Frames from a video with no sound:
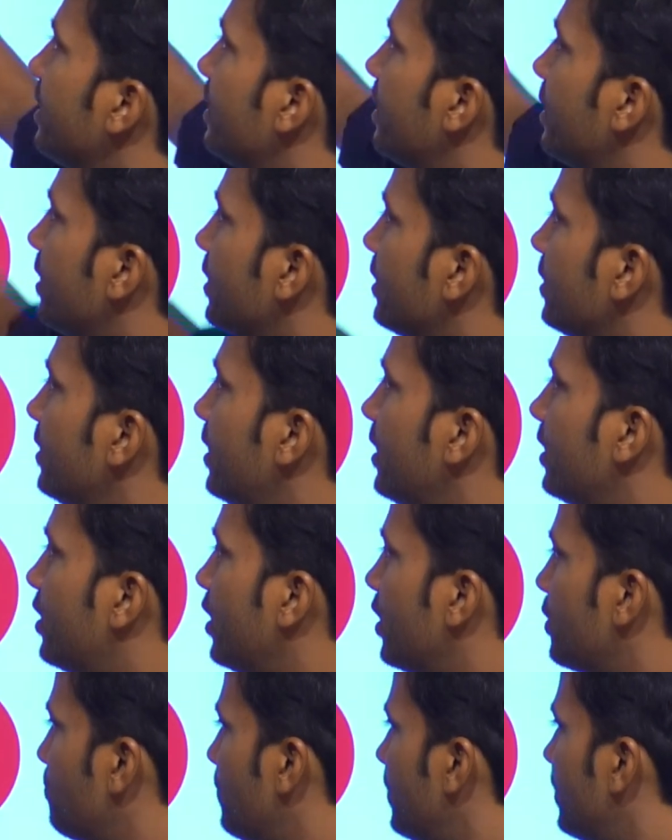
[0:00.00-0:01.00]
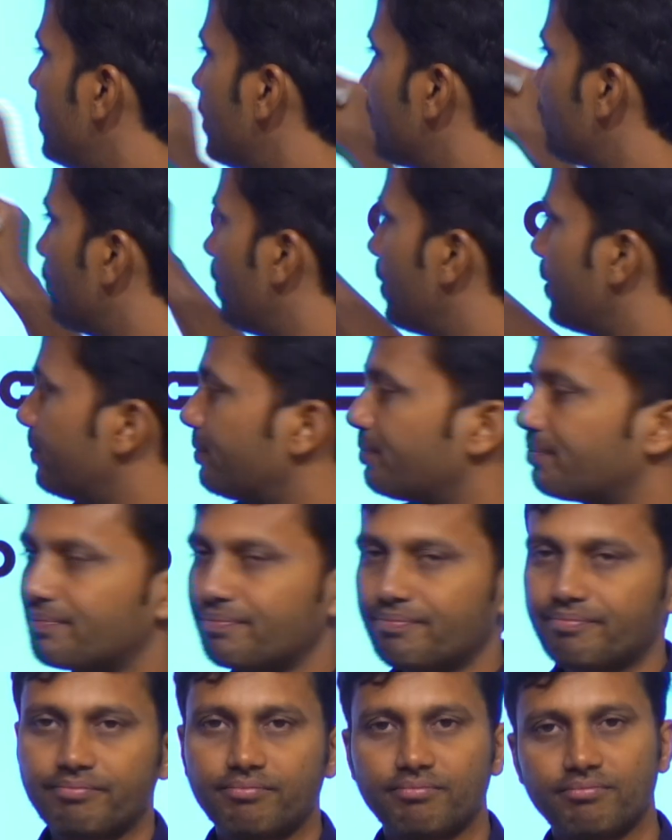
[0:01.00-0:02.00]
shaded this, this means this one
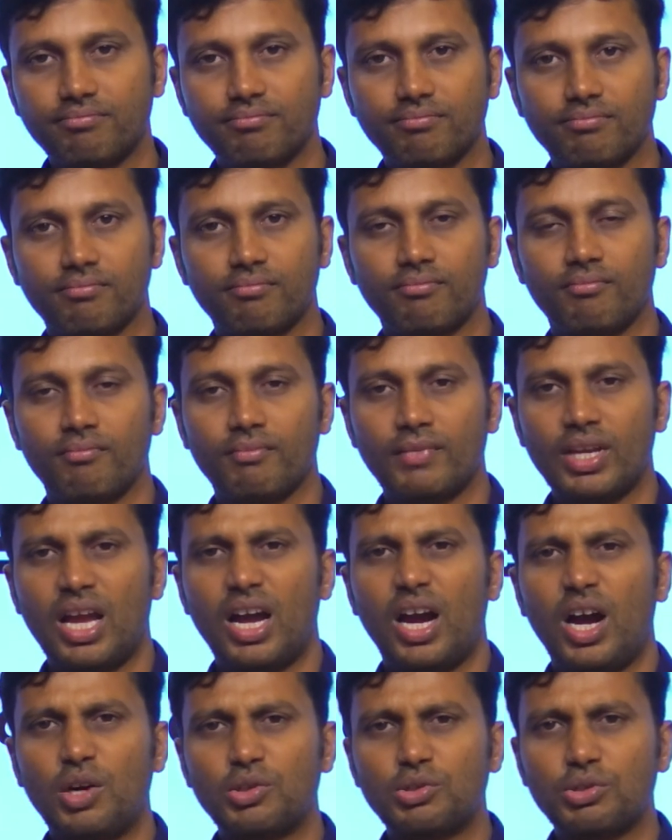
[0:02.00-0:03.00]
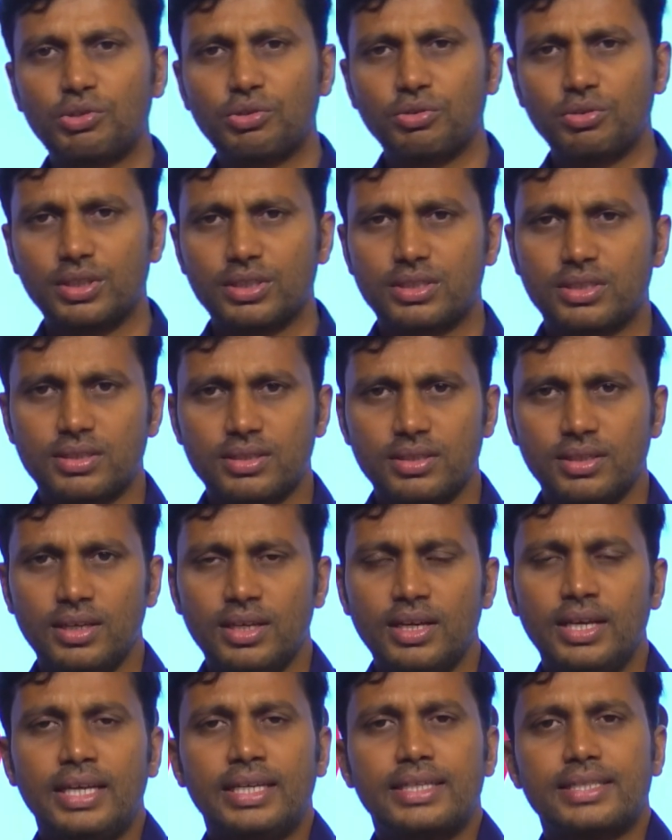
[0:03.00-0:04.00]
how to do this
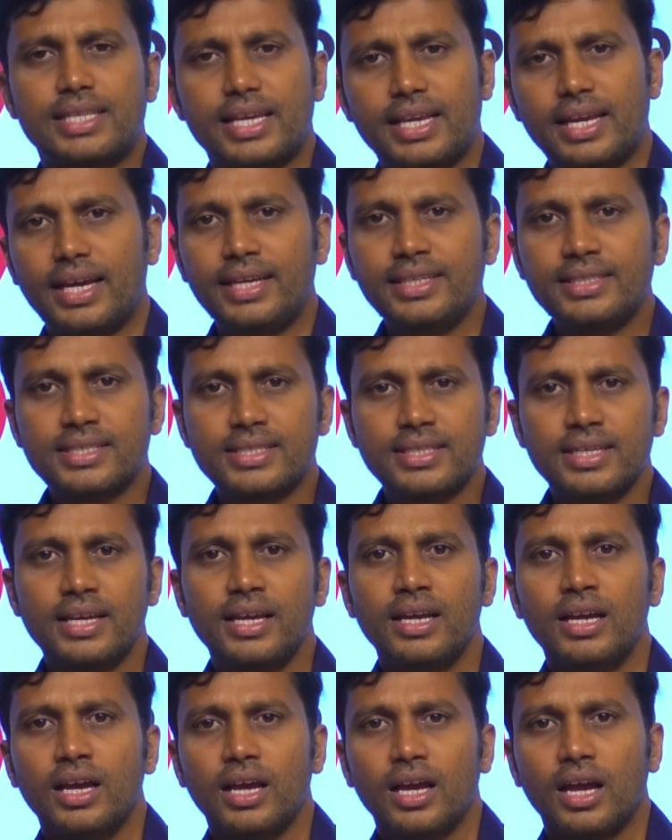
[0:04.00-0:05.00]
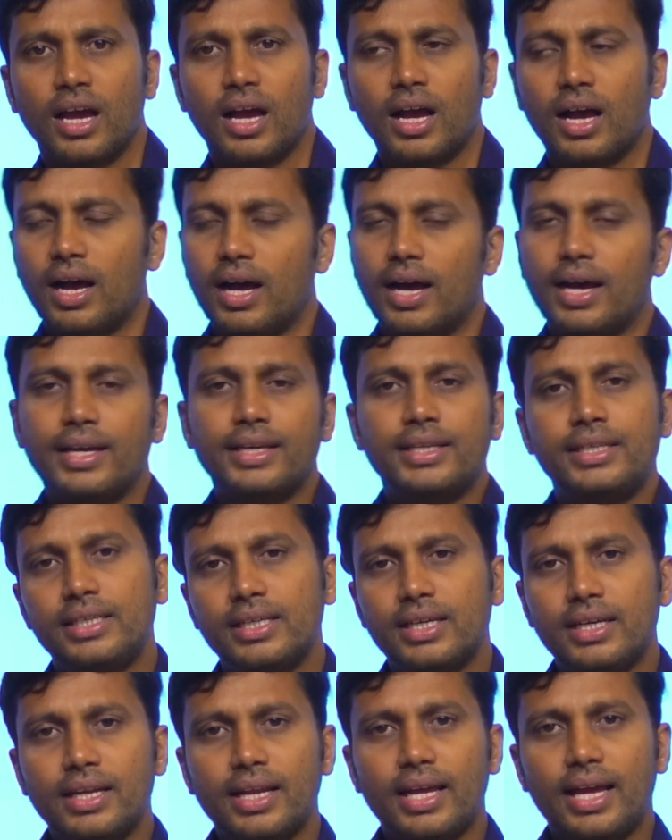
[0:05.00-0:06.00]
see guys uh,
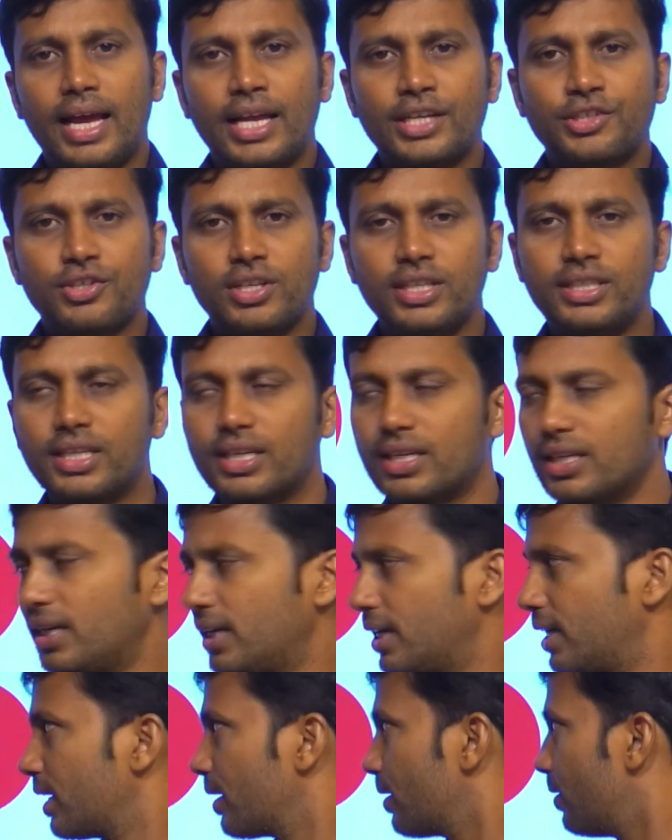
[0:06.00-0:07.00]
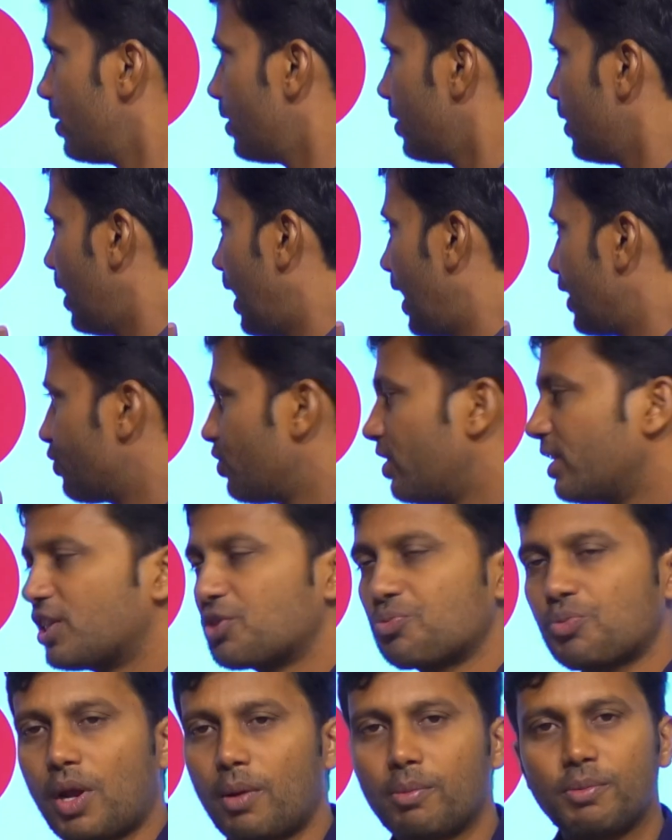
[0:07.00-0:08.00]
here actually the uh, actually
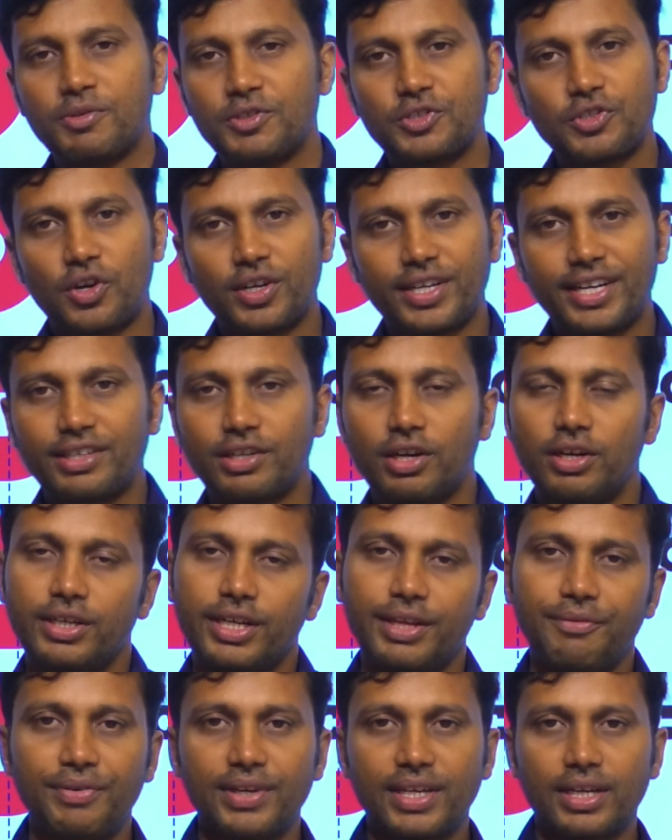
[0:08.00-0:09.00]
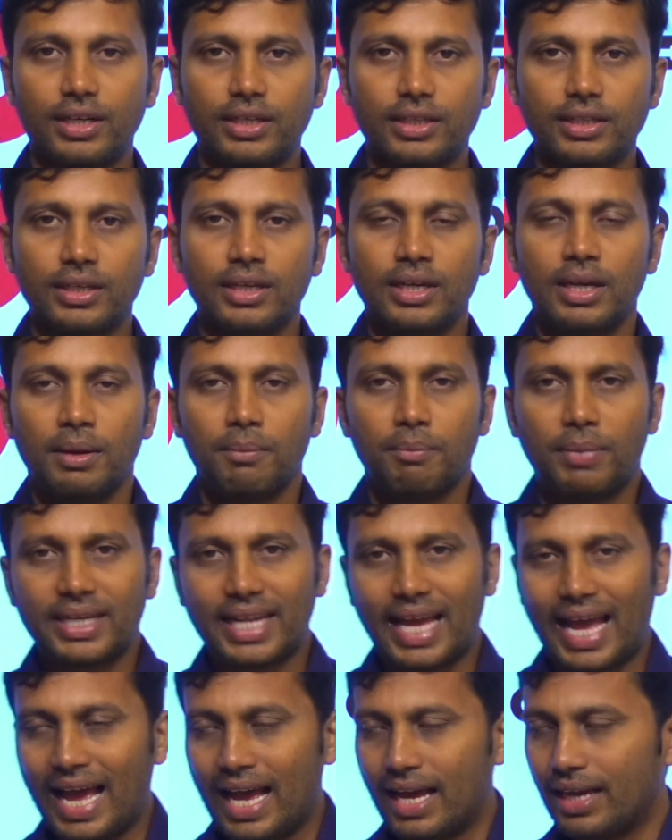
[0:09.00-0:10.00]
this problem is not at all difficult
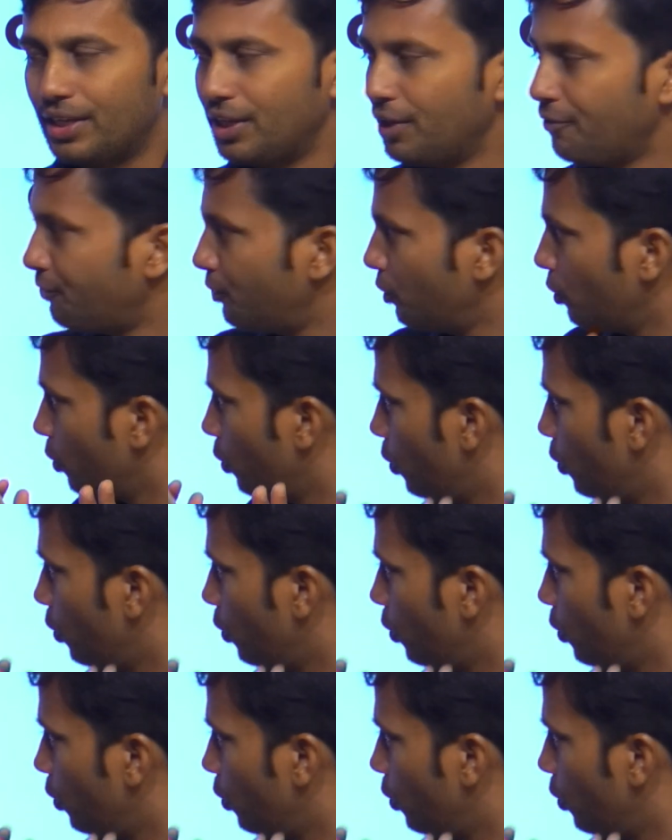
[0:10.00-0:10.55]
but uh, if you